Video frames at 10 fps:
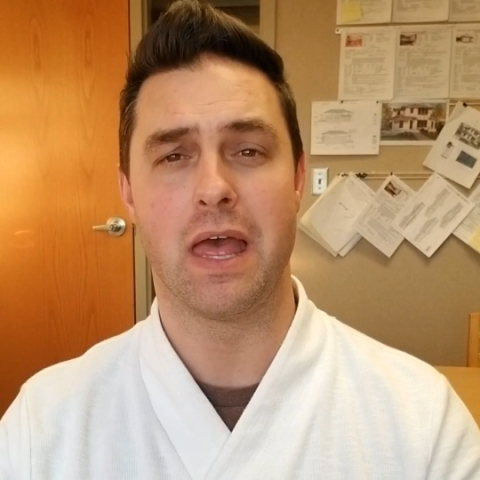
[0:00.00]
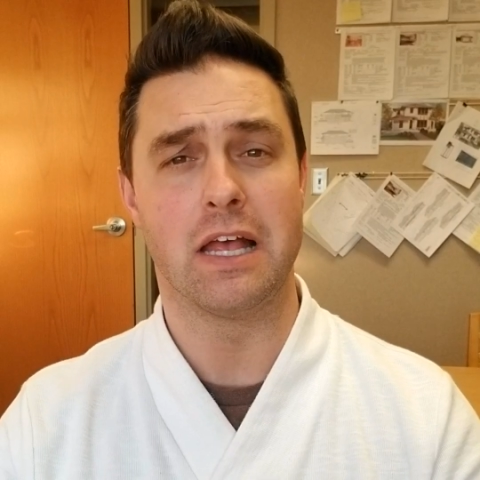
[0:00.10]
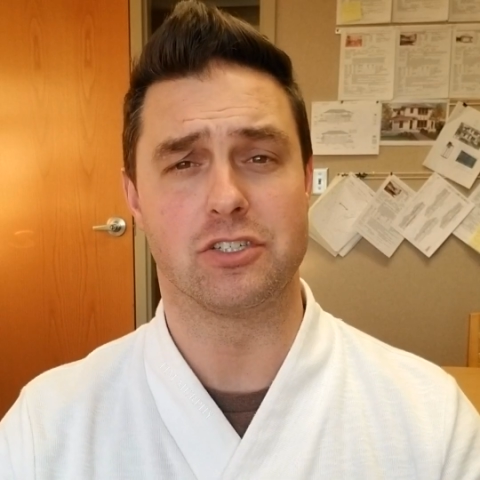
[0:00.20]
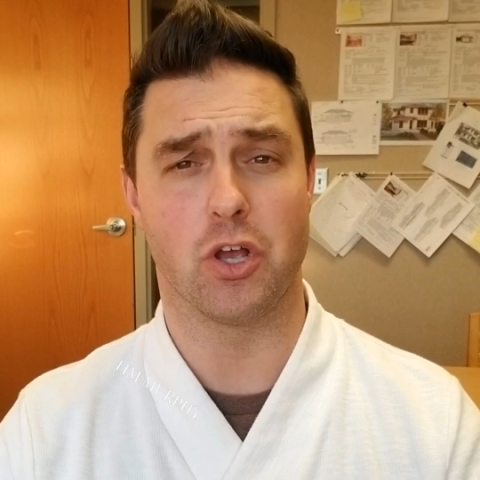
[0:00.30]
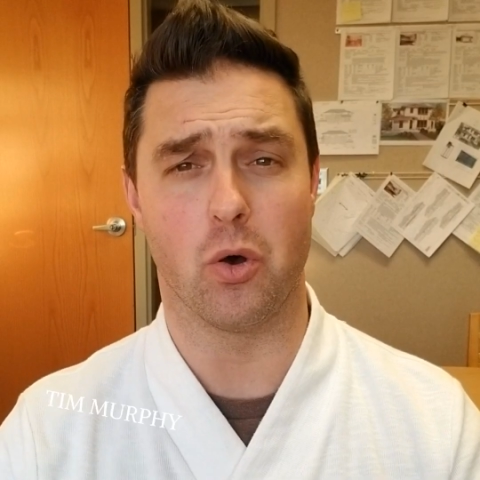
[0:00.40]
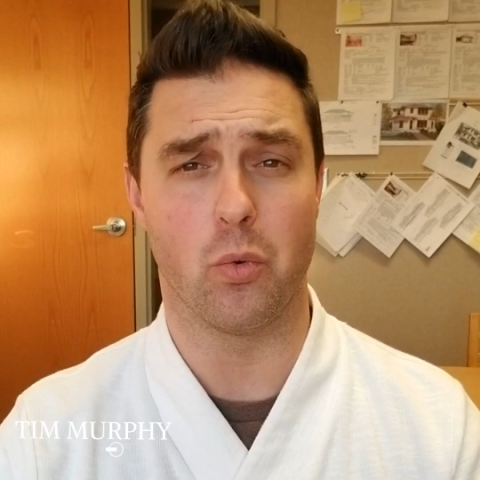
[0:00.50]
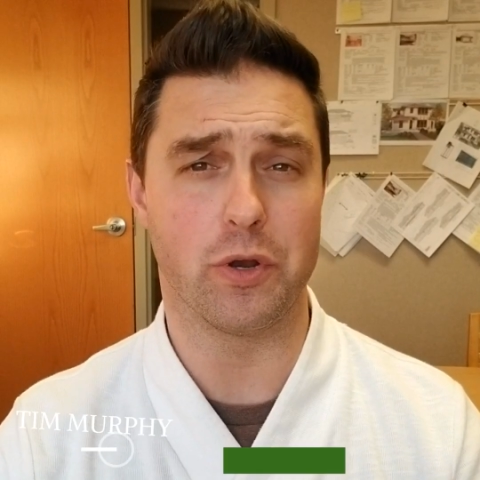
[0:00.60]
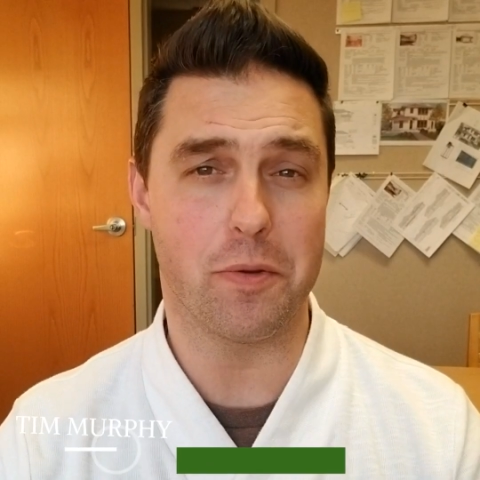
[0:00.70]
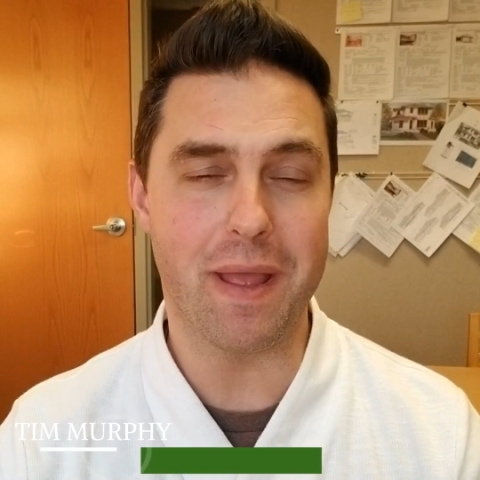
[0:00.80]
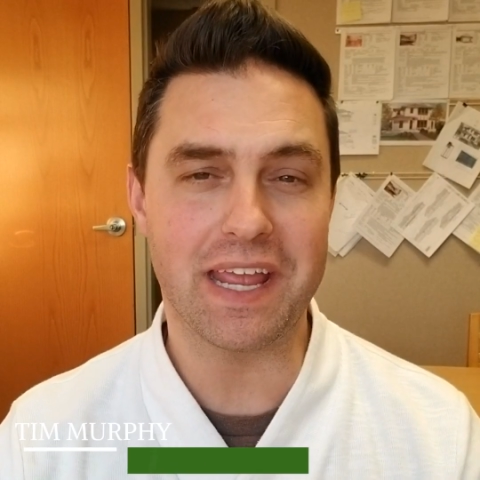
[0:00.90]
So
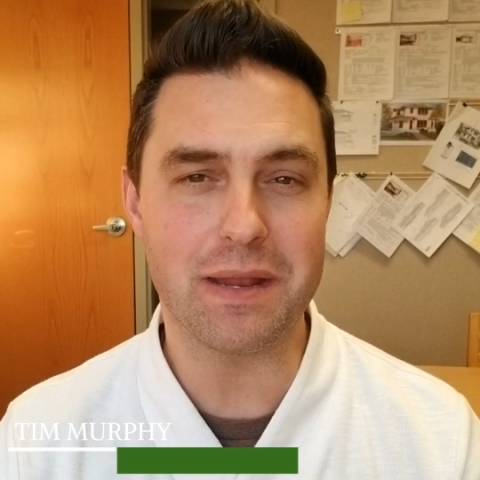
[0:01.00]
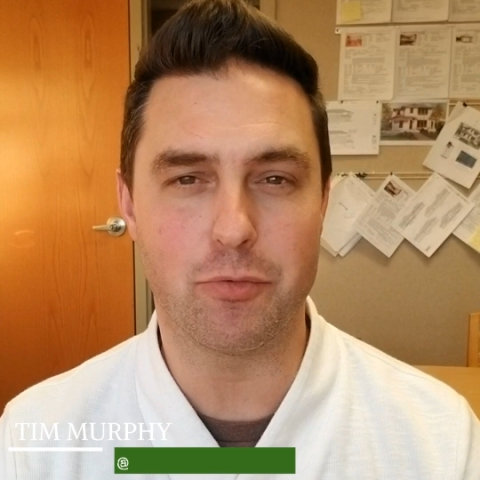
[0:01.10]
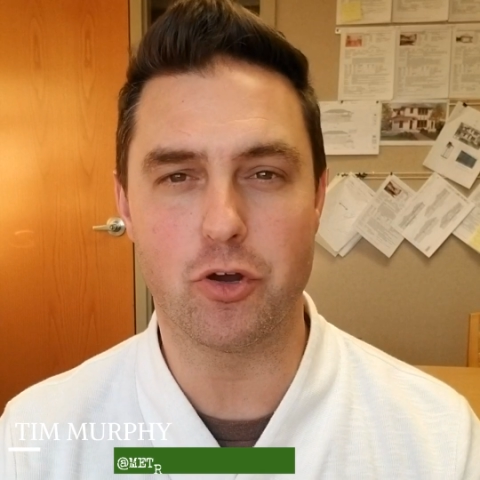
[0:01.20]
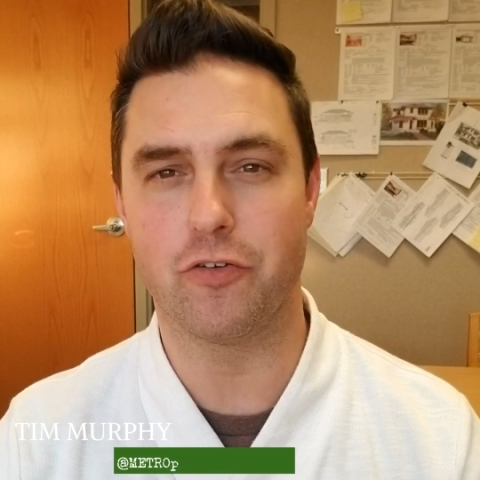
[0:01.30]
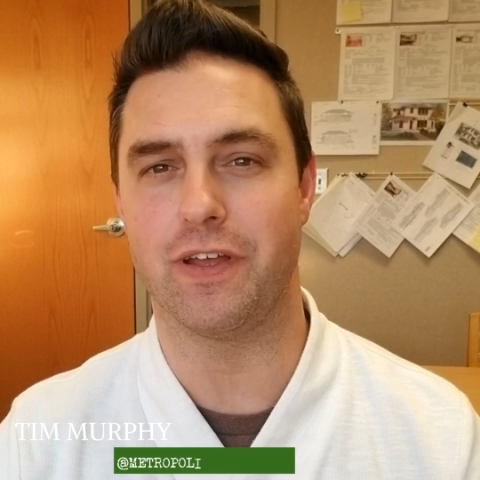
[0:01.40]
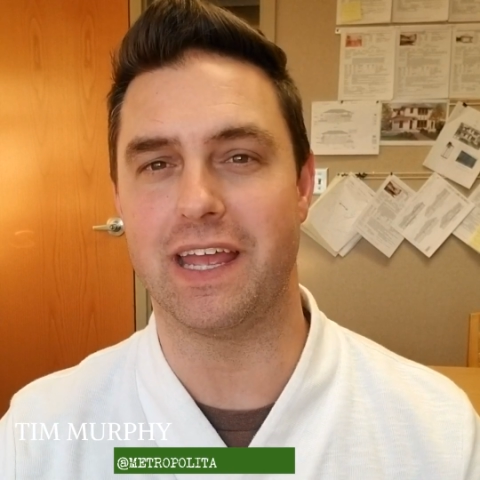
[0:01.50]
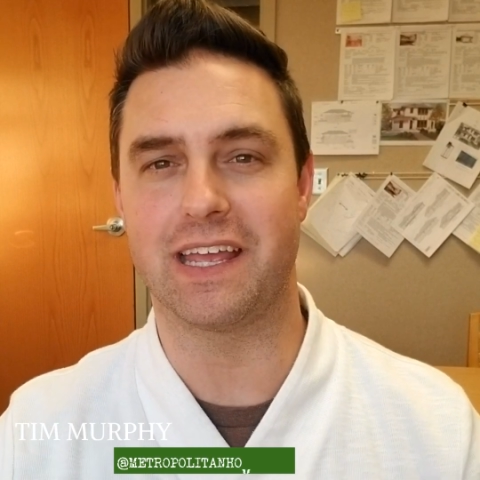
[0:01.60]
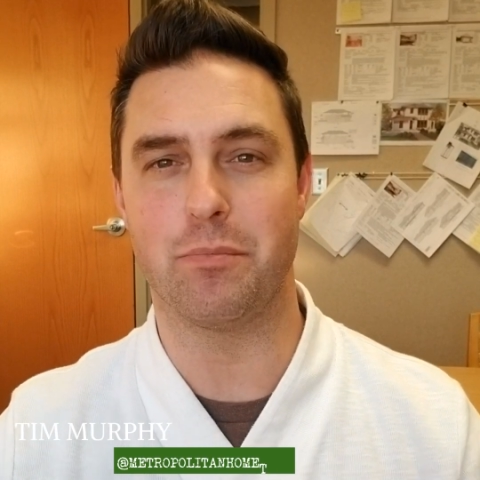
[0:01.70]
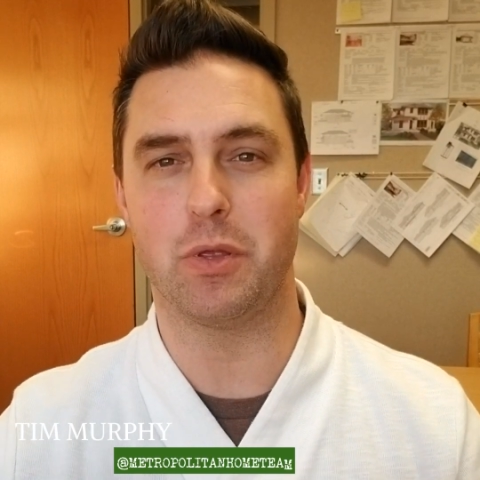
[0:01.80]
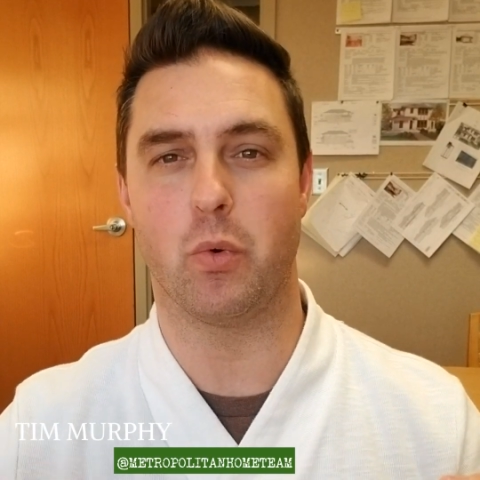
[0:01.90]
when you're making a move, it
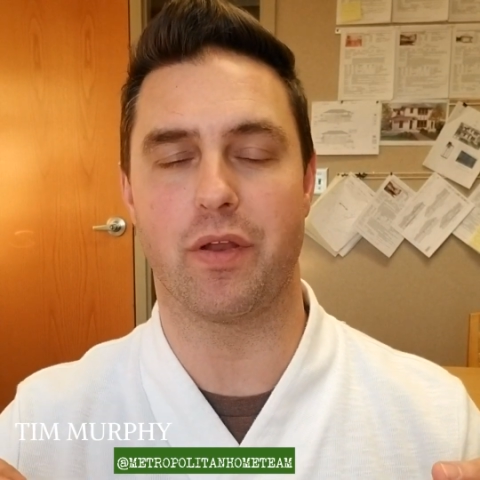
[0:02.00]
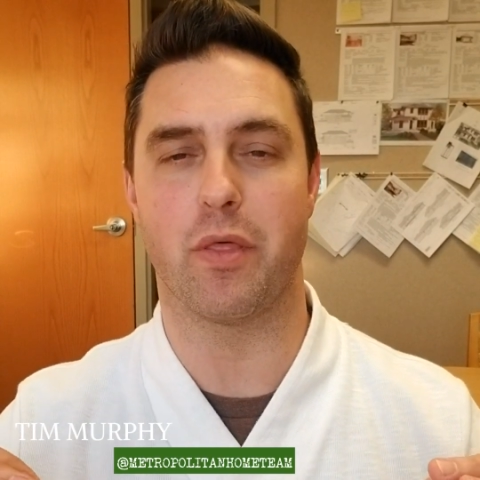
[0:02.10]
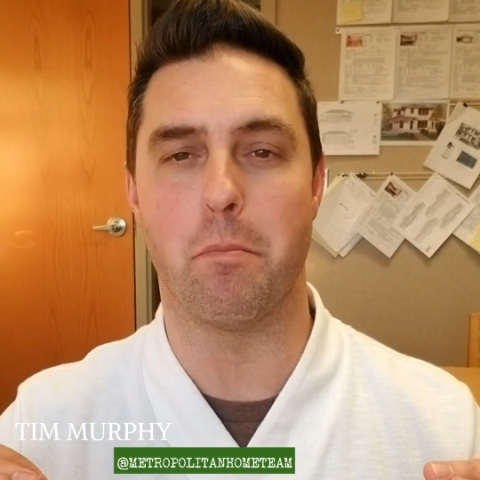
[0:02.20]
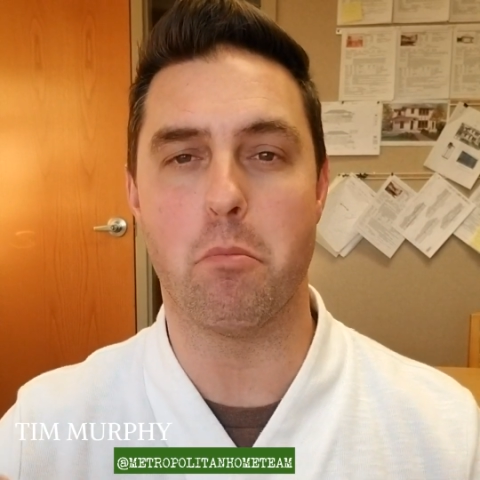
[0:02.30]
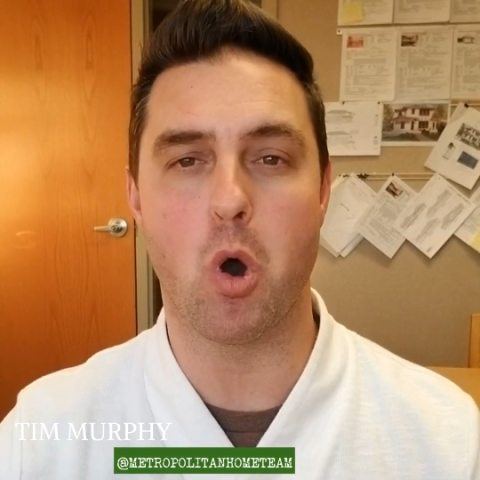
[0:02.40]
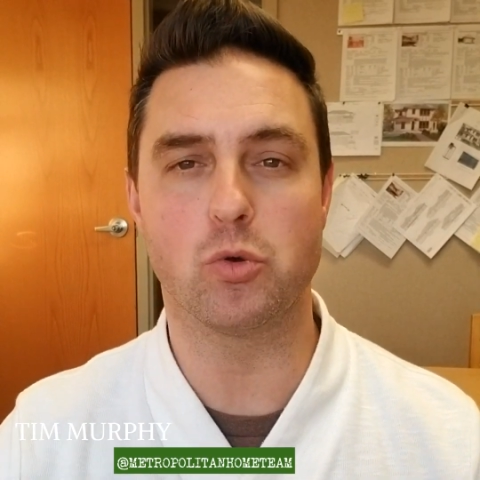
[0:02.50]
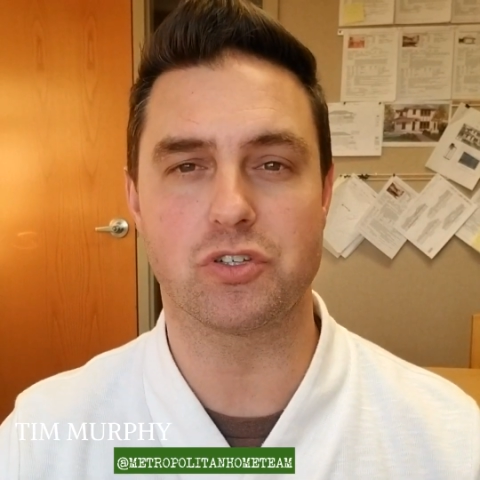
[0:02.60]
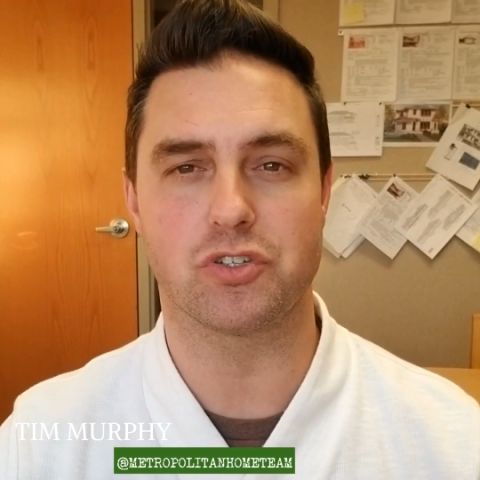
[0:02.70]
can be one of the most